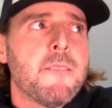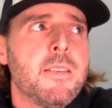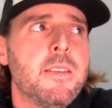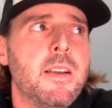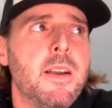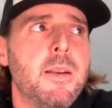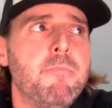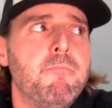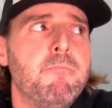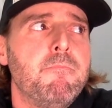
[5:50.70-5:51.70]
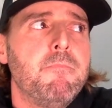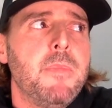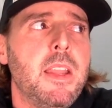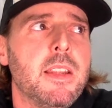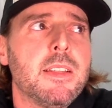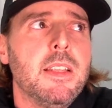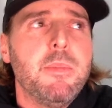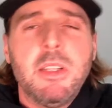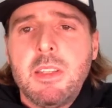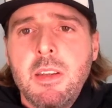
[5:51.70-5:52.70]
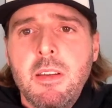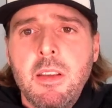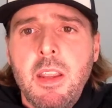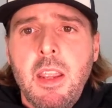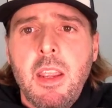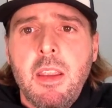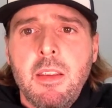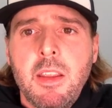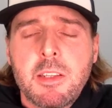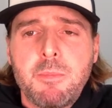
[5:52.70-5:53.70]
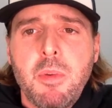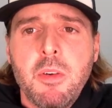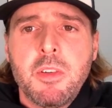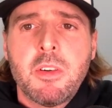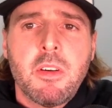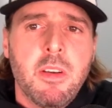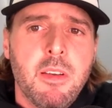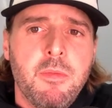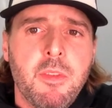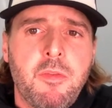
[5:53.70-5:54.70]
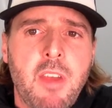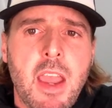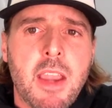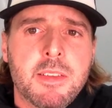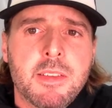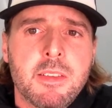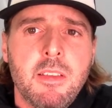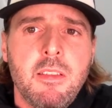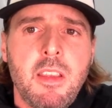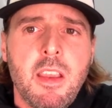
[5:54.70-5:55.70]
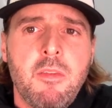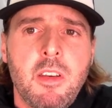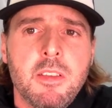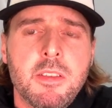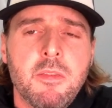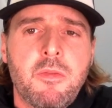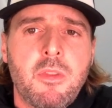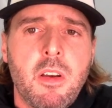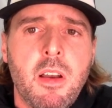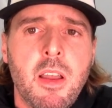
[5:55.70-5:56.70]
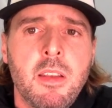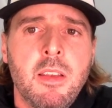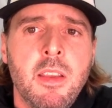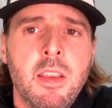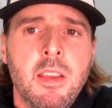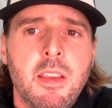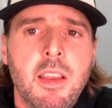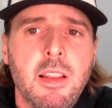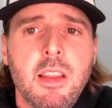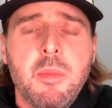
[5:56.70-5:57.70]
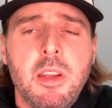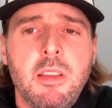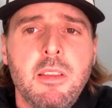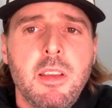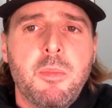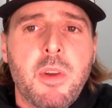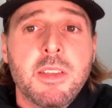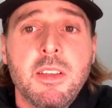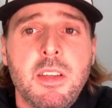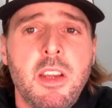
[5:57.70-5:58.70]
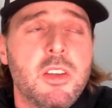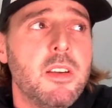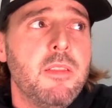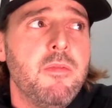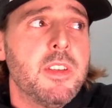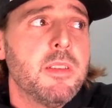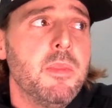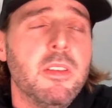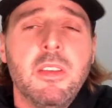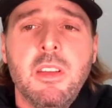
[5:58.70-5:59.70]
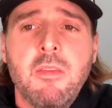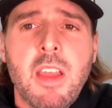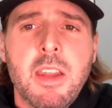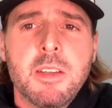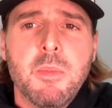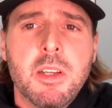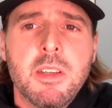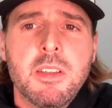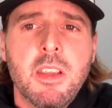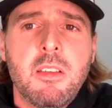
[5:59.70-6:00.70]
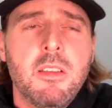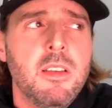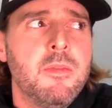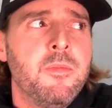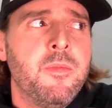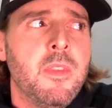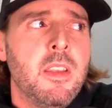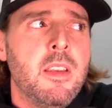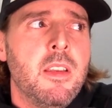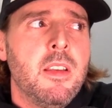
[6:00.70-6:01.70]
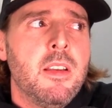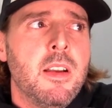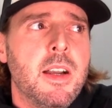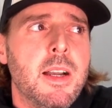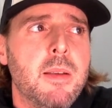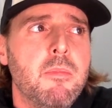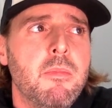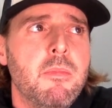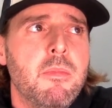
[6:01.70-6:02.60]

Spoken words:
and as limited a exposure of the facts and the evidence of fraud, and limiting the presentation and visibility of that as much as they could. And